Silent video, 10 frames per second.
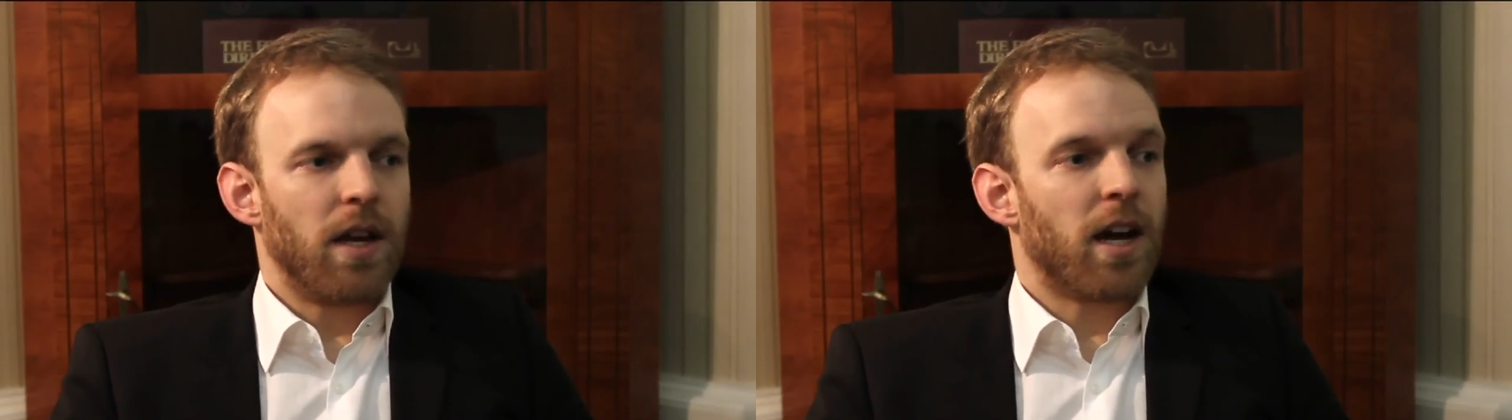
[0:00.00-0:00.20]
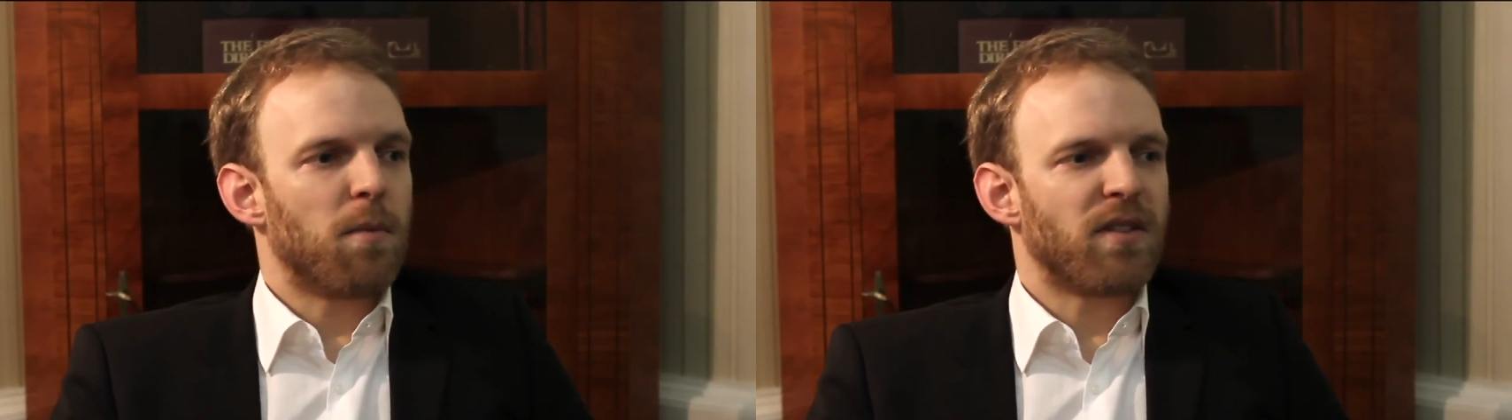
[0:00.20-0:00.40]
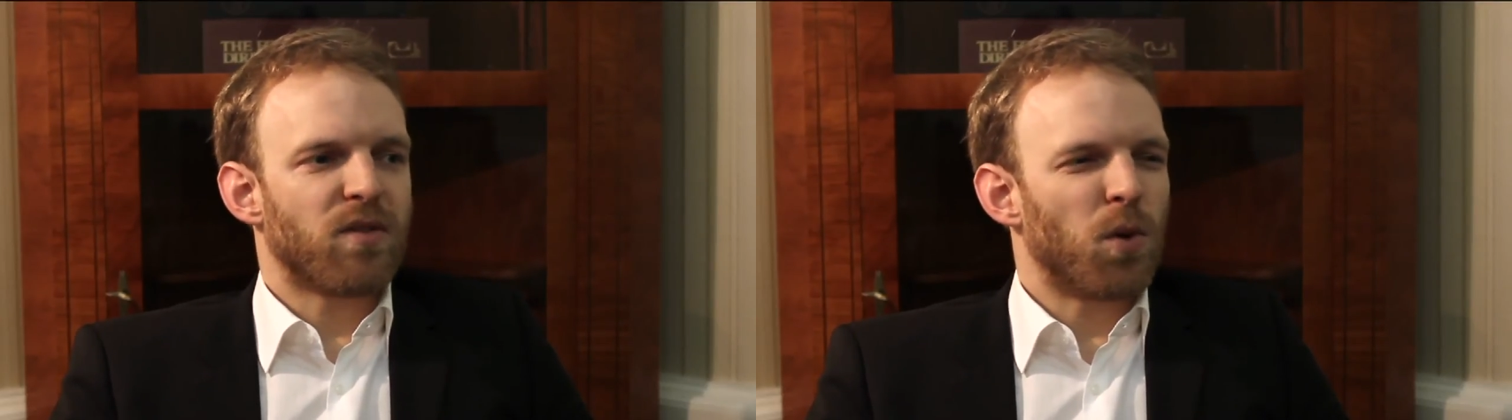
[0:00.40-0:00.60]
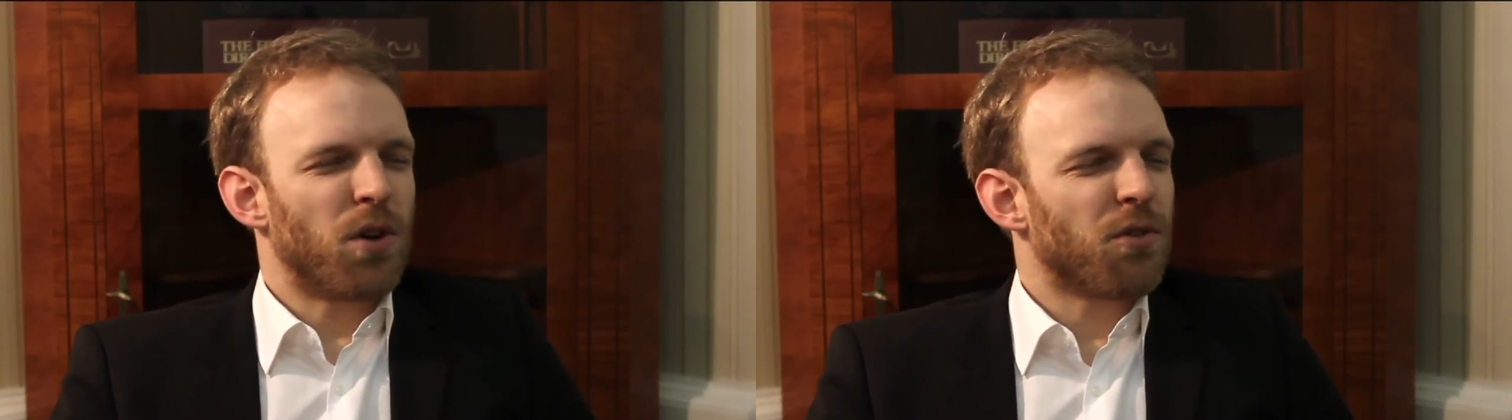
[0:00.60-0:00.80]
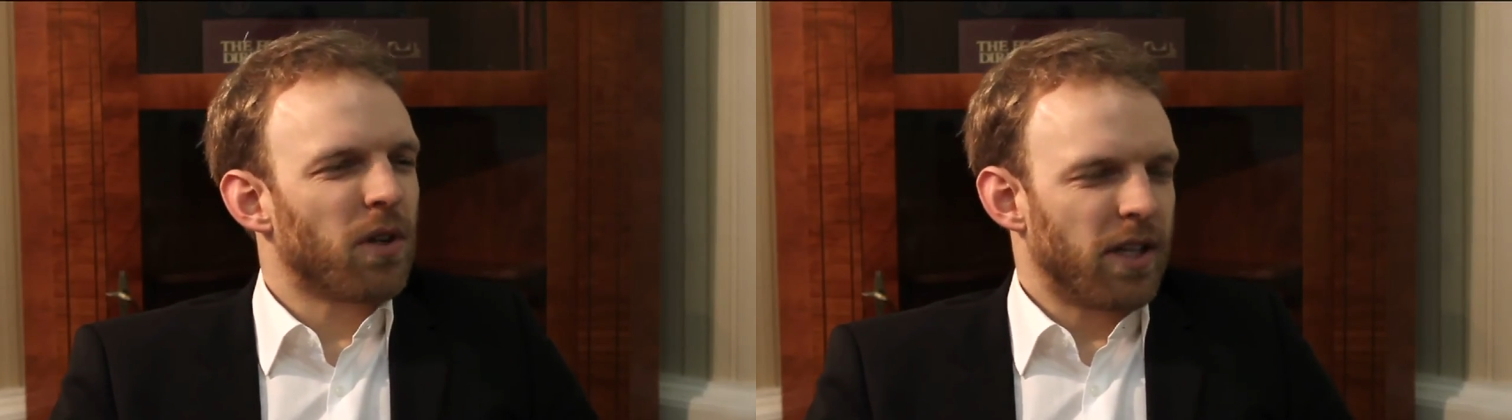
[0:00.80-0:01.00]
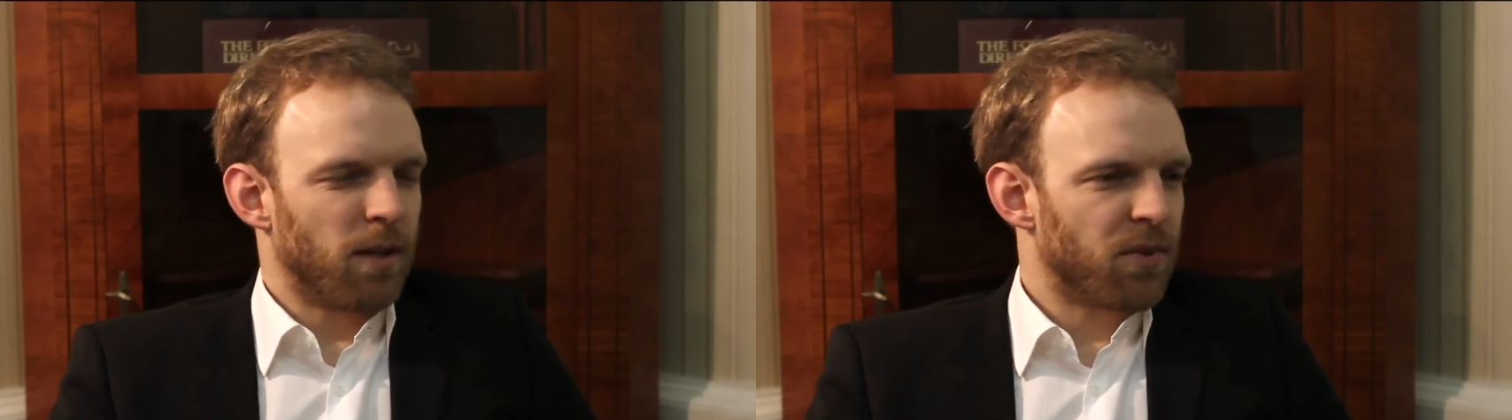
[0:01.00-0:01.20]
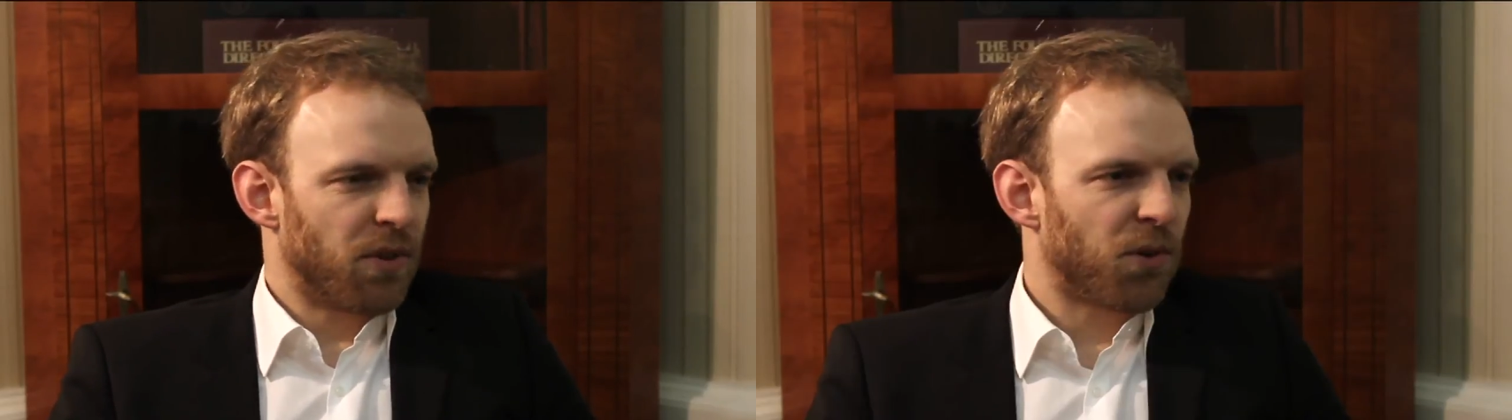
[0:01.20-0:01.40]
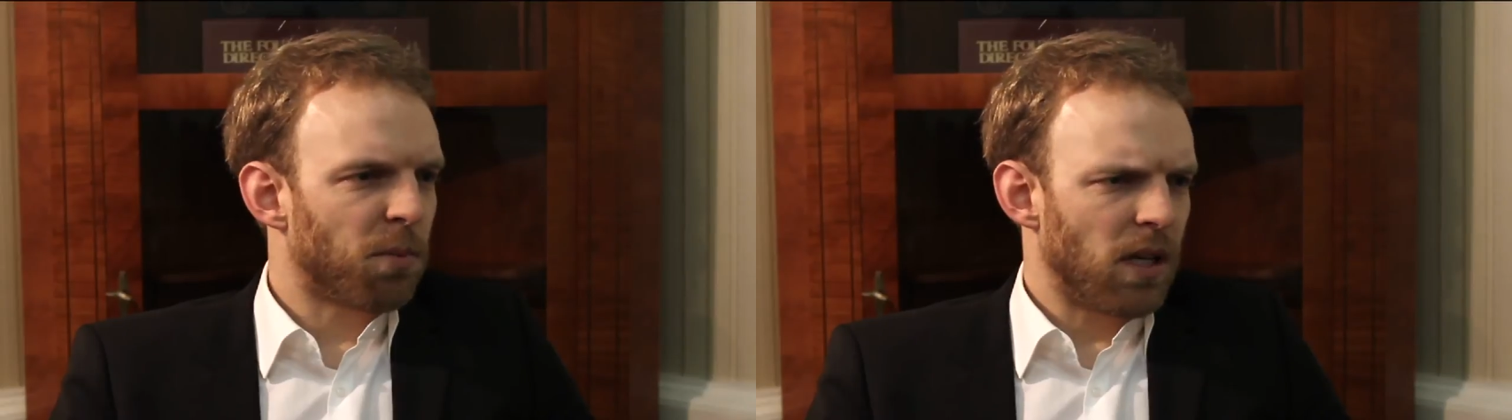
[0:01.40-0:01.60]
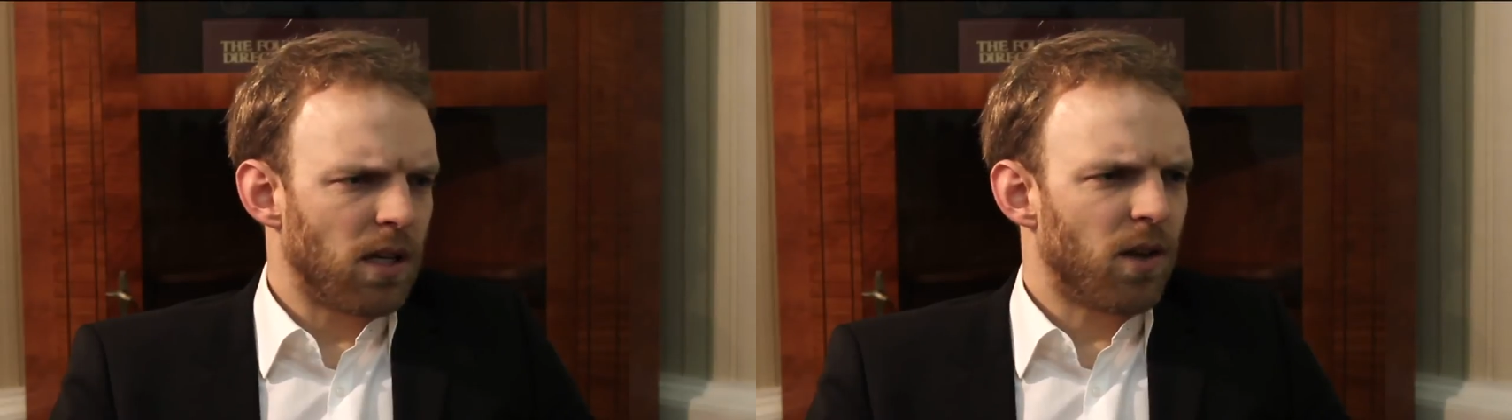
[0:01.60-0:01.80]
IMF weren't really up to speed,